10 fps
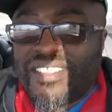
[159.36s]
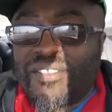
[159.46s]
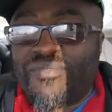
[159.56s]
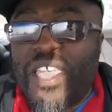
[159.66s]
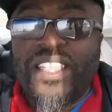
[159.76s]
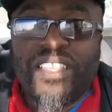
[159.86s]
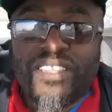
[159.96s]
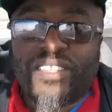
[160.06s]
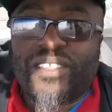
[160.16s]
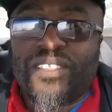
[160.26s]
defend
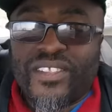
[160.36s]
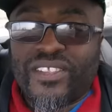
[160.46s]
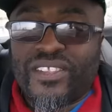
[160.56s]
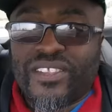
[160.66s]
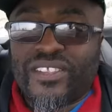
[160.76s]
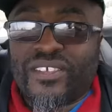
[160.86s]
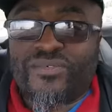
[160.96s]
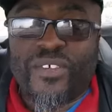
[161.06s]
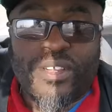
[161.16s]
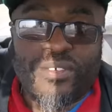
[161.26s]
this, the
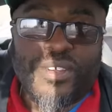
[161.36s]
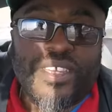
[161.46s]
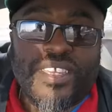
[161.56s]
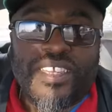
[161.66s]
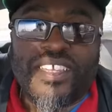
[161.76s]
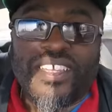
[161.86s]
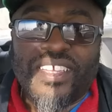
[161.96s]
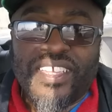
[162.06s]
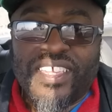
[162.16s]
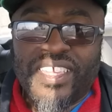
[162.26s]
fuckery.
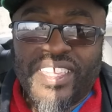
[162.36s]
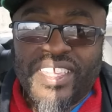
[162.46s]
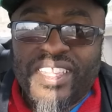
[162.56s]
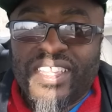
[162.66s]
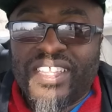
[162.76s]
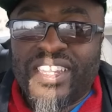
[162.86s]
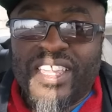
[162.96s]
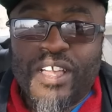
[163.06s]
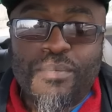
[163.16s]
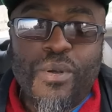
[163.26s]

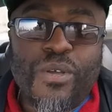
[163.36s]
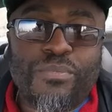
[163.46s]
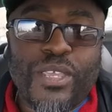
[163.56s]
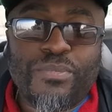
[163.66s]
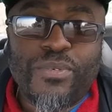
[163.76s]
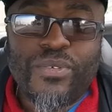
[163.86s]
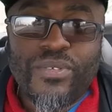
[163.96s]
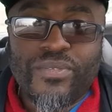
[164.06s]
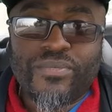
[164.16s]
Like, come on, people.